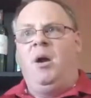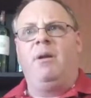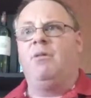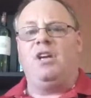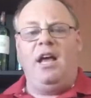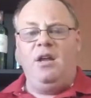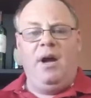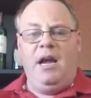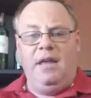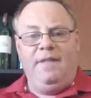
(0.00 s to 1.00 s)
pretty much
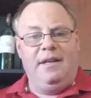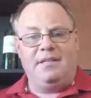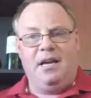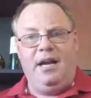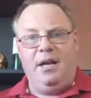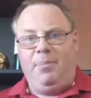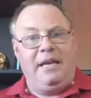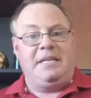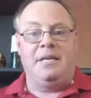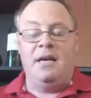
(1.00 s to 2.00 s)
anywhere in the entire place,